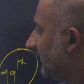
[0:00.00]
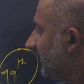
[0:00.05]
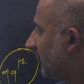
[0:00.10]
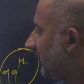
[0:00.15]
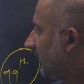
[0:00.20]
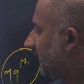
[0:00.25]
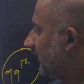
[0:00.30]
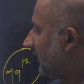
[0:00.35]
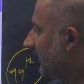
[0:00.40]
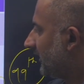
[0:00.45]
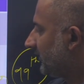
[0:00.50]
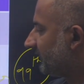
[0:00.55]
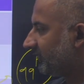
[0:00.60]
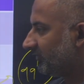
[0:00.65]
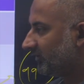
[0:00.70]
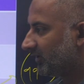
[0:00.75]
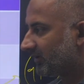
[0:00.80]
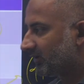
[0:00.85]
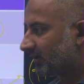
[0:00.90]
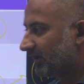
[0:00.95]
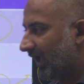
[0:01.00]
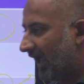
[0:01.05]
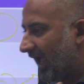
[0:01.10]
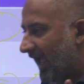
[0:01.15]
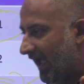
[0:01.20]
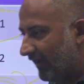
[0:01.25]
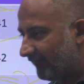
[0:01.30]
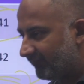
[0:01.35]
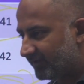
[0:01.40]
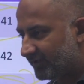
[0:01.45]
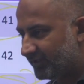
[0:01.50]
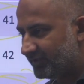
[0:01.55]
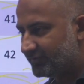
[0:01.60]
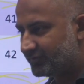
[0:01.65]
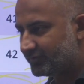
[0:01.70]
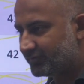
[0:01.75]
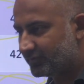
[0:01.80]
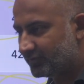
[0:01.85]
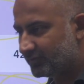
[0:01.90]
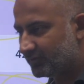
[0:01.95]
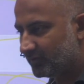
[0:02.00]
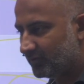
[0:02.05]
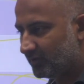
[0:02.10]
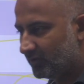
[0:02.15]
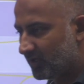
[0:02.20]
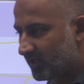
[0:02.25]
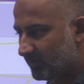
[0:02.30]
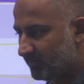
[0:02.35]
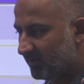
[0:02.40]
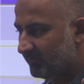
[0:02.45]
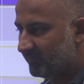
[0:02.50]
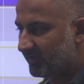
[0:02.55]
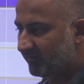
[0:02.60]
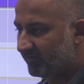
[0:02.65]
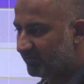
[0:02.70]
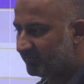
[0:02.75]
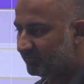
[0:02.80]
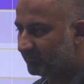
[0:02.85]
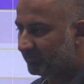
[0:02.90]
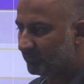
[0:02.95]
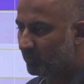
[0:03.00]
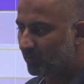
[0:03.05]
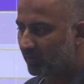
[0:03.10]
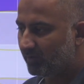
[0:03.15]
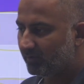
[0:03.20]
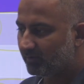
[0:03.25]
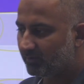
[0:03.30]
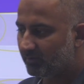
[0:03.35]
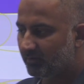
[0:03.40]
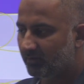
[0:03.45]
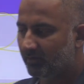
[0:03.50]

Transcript: if you're average or above average in quant,